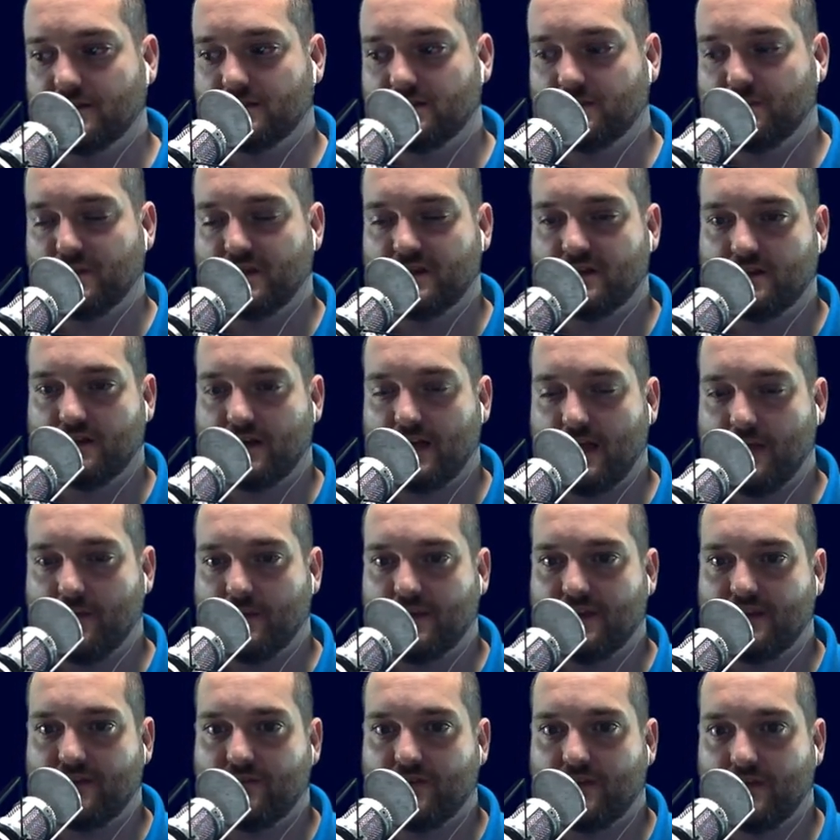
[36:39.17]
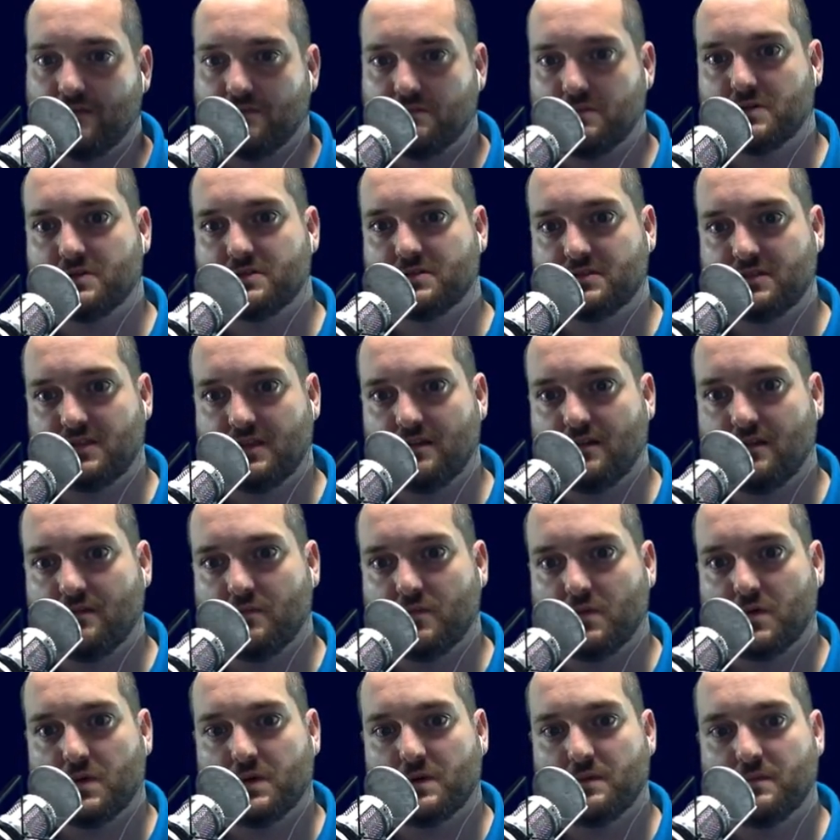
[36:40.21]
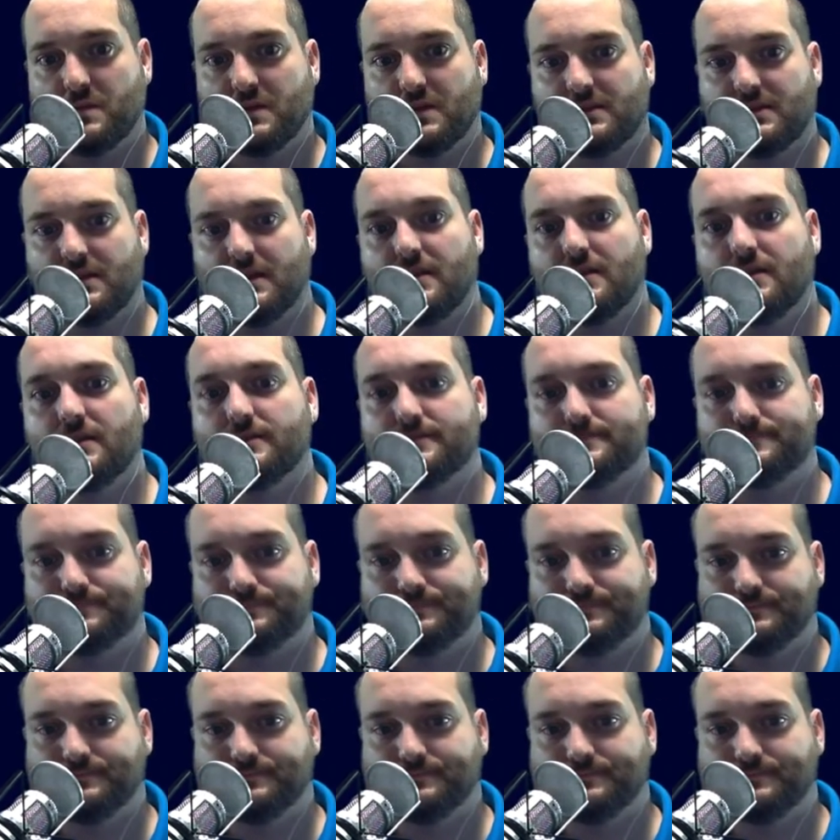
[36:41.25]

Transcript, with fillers: depending on how many developers get on board and pick that up.